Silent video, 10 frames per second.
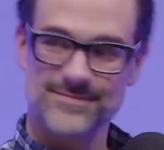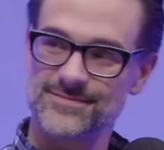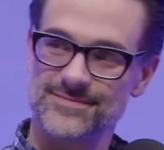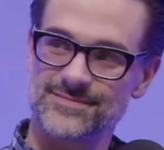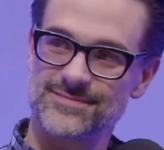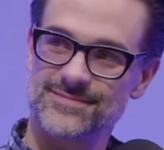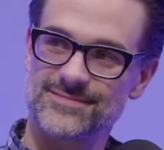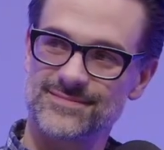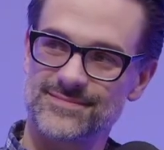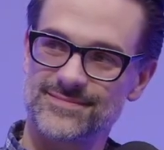
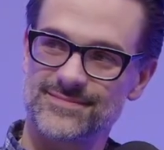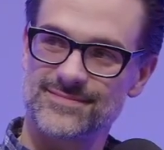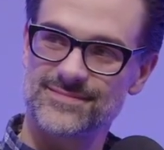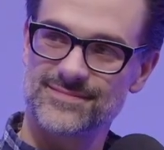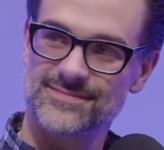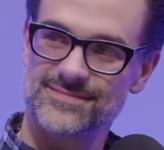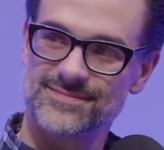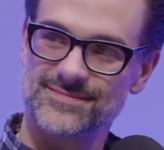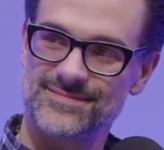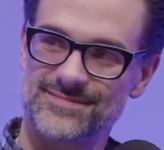
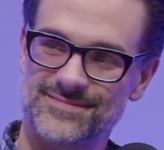(not speaking)